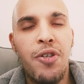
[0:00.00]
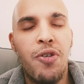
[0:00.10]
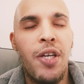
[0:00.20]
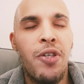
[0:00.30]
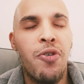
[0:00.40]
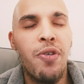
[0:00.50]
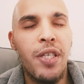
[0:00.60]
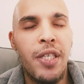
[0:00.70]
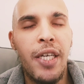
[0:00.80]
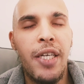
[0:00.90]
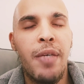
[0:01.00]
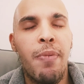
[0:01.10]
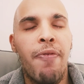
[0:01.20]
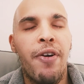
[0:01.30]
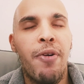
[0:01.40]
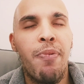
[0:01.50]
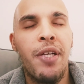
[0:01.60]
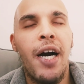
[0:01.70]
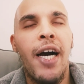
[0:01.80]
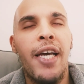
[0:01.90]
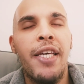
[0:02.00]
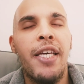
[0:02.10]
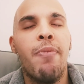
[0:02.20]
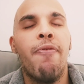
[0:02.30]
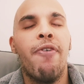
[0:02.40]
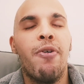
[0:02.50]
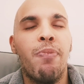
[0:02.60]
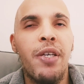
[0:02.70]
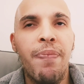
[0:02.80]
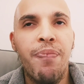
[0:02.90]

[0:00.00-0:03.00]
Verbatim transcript: And during the second chemotherapy, the I E chemotherapy,